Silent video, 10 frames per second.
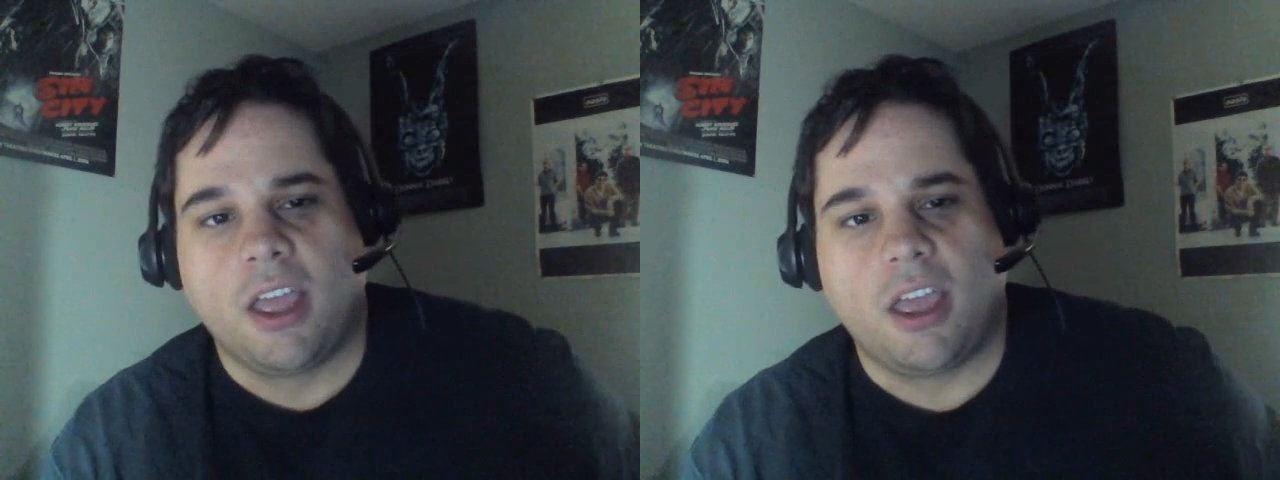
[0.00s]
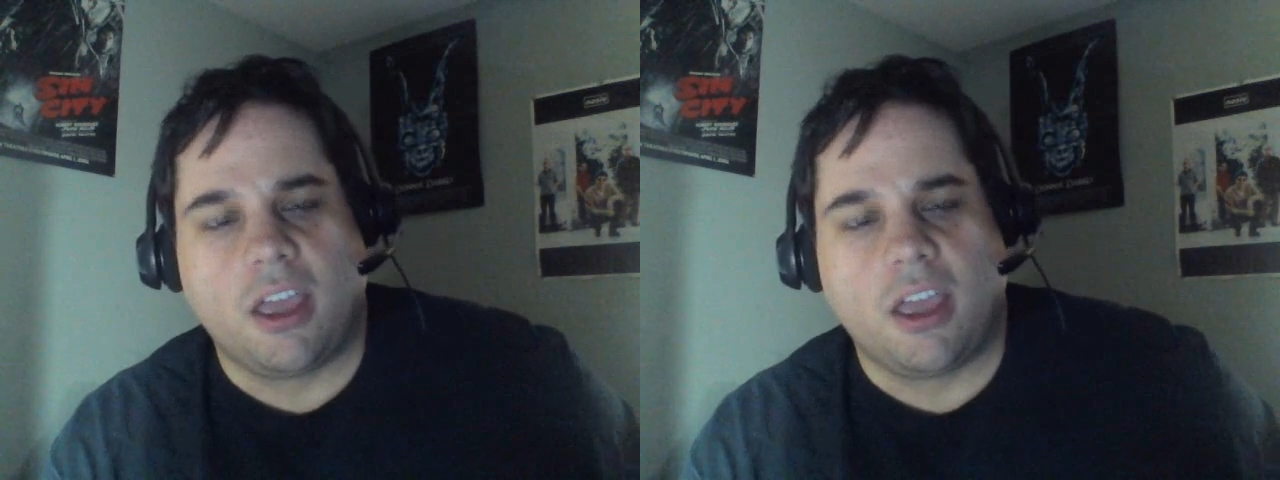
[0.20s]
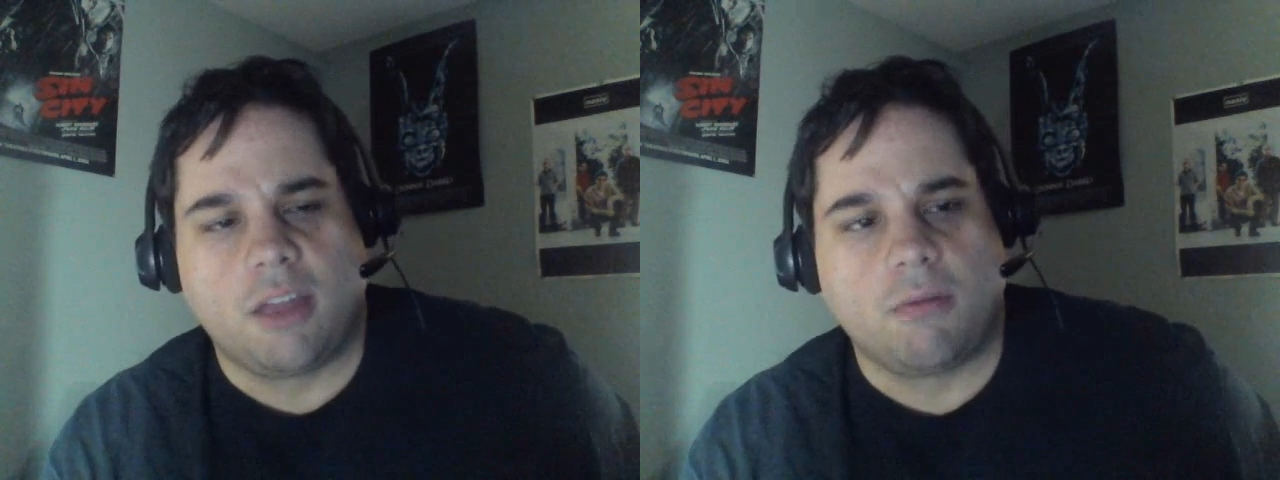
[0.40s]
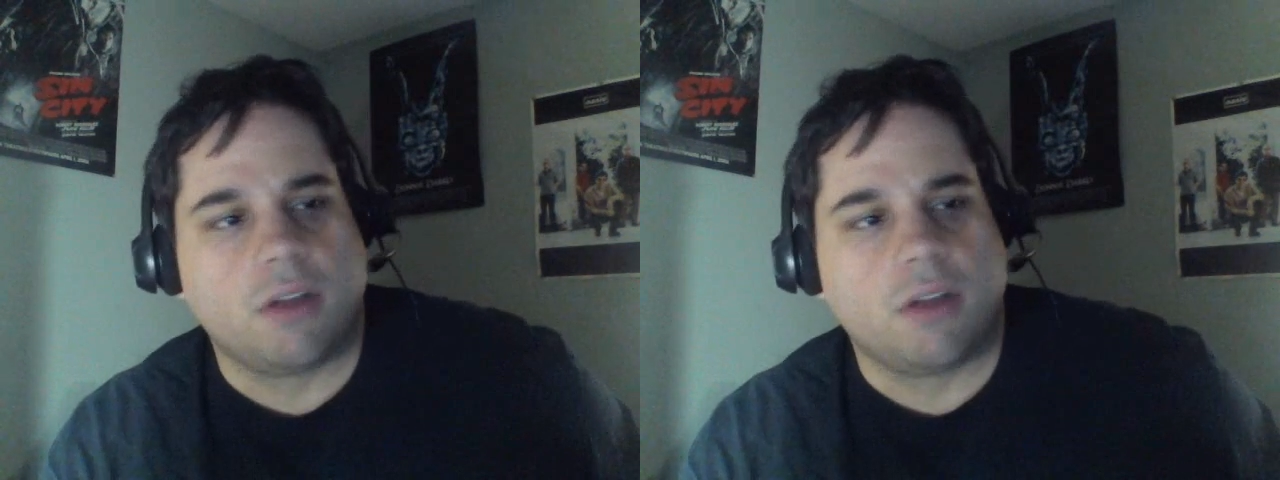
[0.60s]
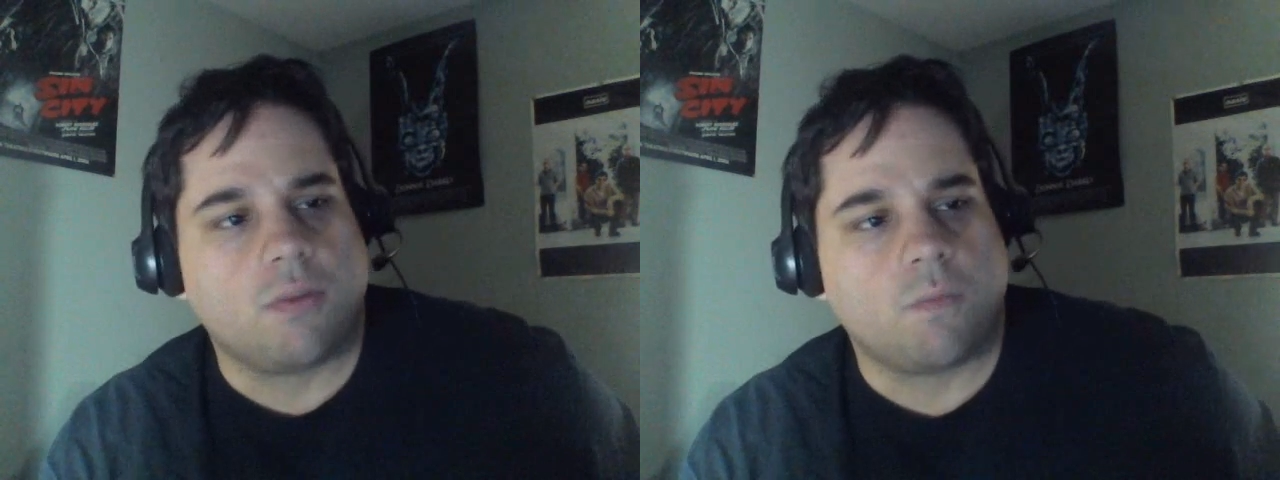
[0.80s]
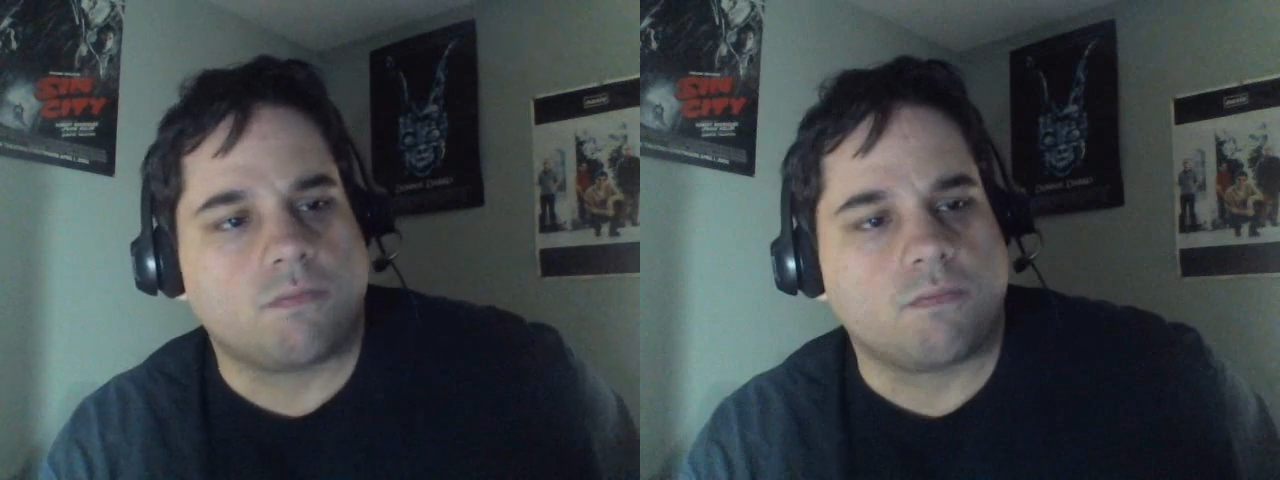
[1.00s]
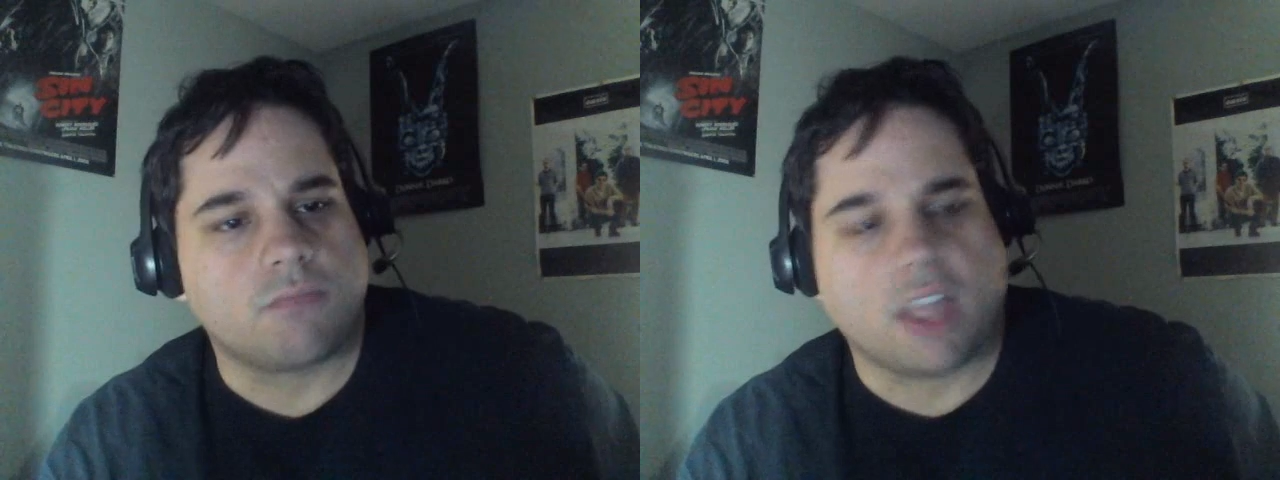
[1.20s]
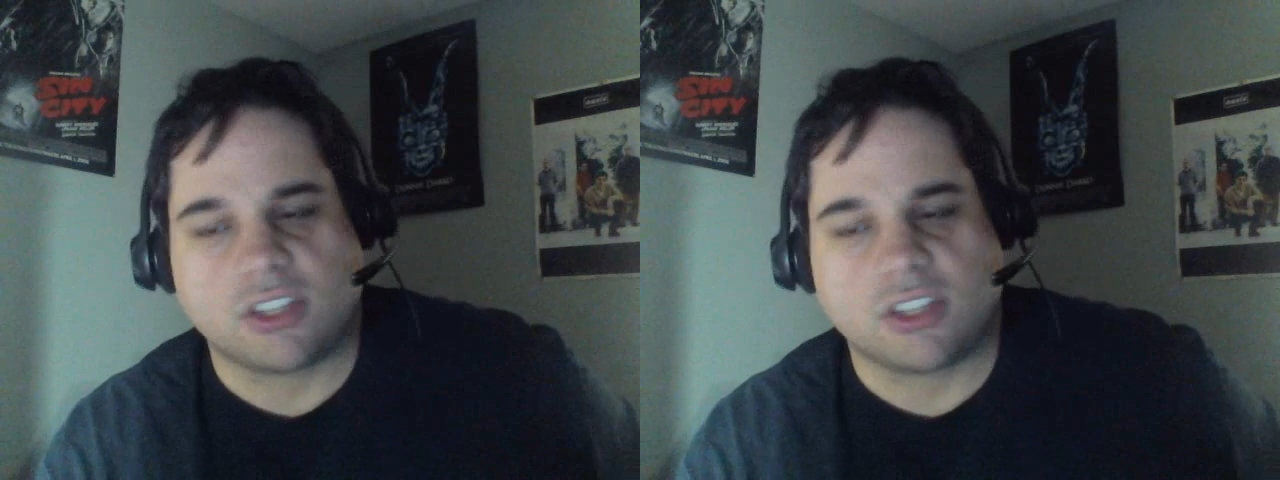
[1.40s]
And well,
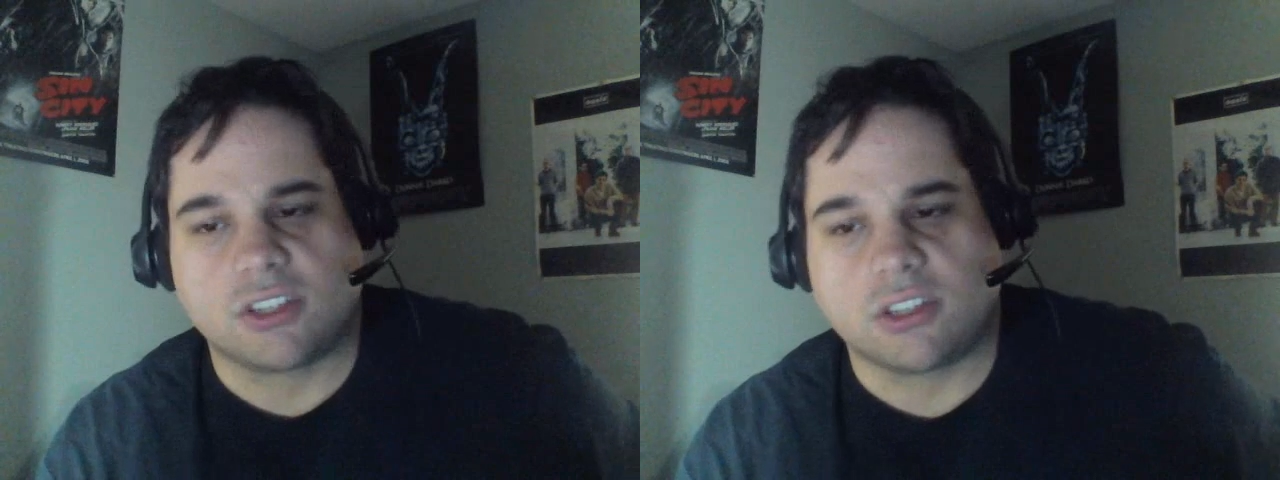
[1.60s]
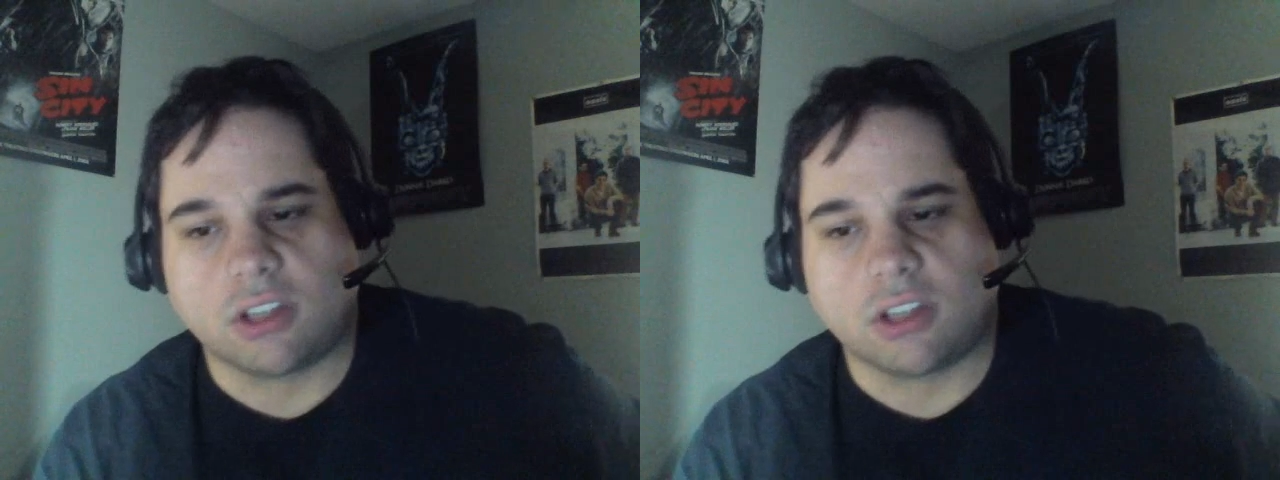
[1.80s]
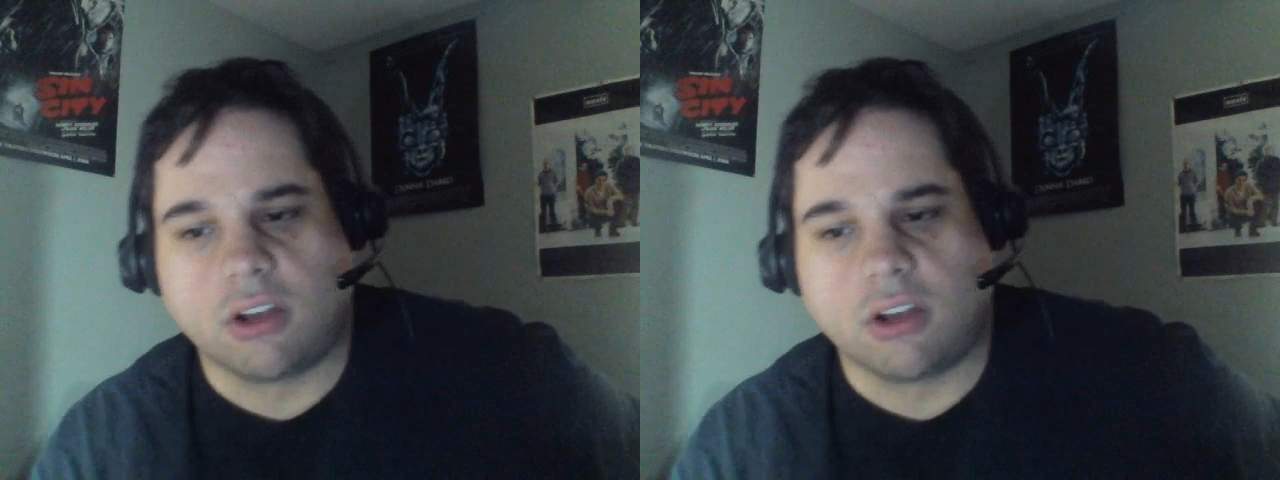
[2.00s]
that's